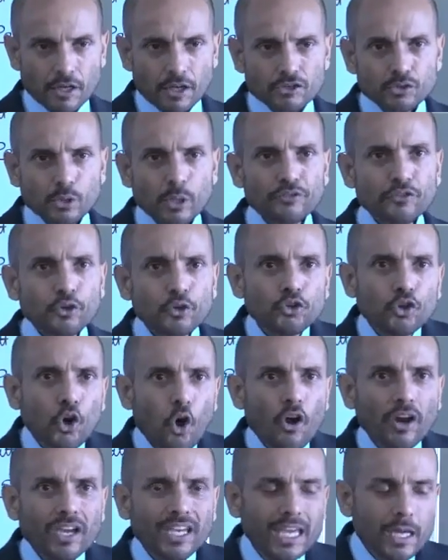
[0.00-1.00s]
So if you're
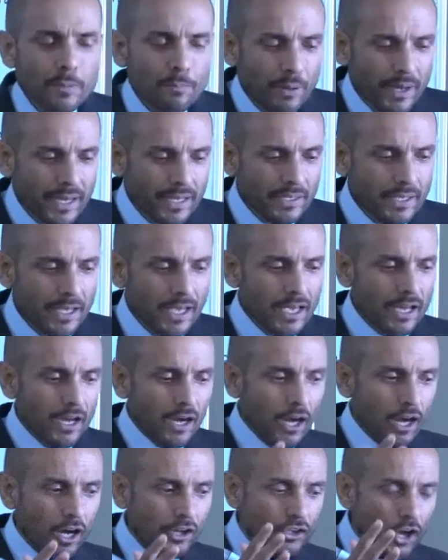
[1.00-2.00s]
not keeping
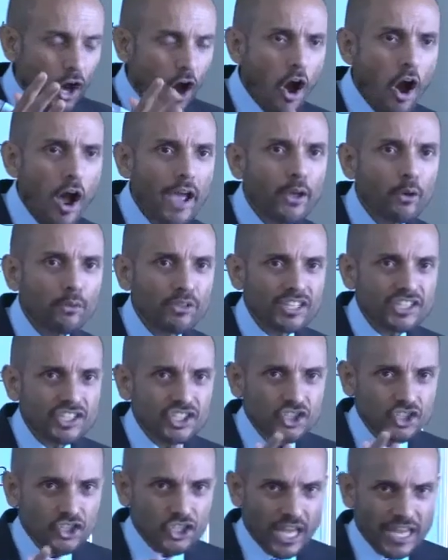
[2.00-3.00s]
an eye on the
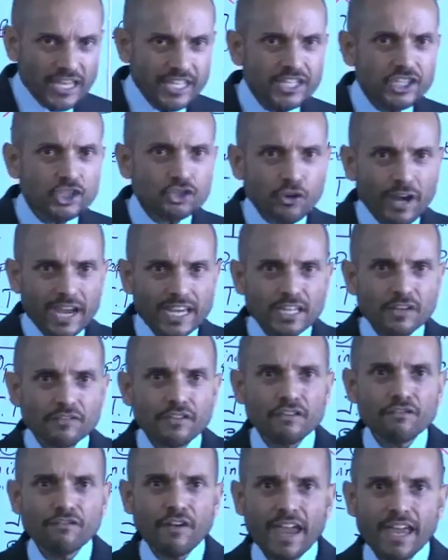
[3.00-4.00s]
steady train of
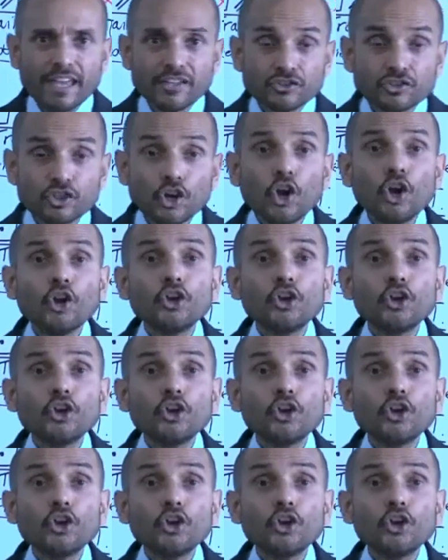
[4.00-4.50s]
events,